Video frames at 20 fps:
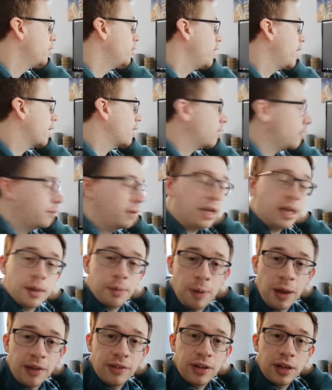that comic,
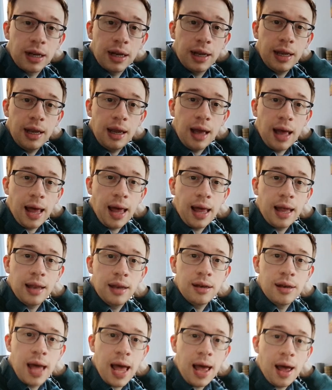basically,
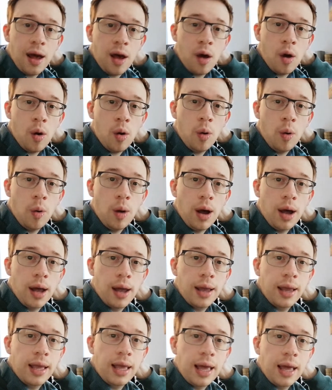and now
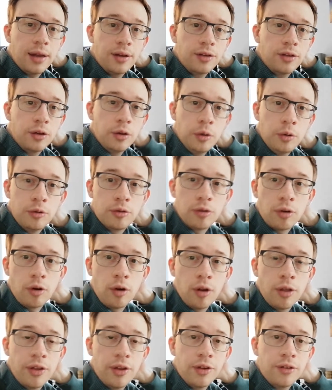I get to
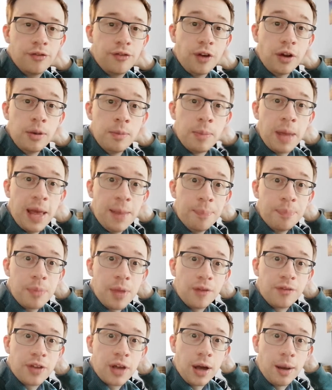draw the fun bit
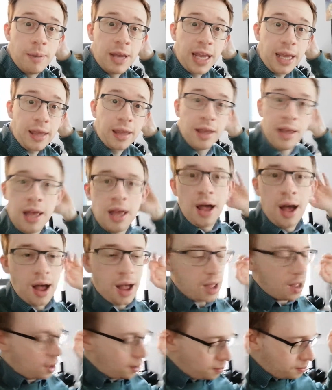of the comic.
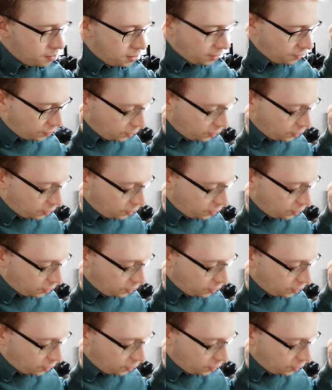Have I